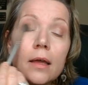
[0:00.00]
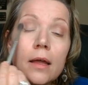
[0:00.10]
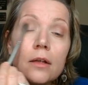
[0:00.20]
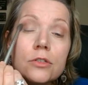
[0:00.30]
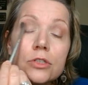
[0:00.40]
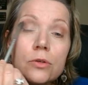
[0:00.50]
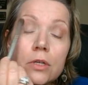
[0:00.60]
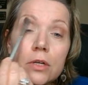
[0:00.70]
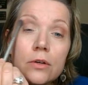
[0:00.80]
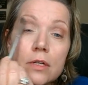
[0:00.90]
And I'll show you
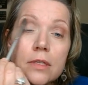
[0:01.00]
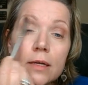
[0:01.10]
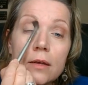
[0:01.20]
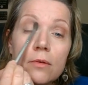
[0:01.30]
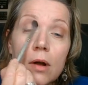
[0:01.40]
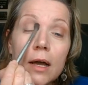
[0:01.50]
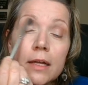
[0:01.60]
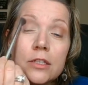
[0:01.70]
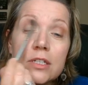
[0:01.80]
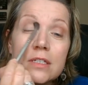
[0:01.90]
here in a second why.
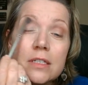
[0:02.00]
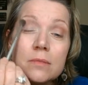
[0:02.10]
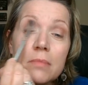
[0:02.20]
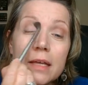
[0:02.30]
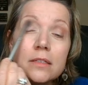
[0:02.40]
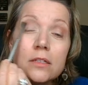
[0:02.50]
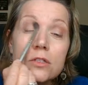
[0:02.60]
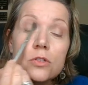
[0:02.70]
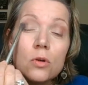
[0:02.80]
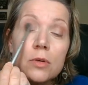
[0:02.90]
It just makes it
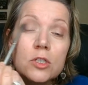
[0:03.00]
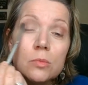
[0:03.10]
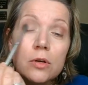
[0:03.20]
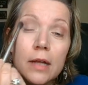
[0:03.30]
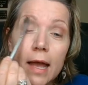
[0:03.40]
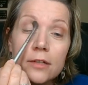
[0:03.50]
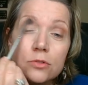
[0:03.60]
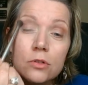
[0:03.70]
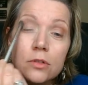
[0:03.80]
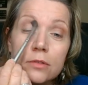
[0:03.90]
so much more
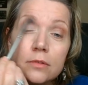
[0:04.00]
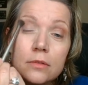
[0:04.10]
natural.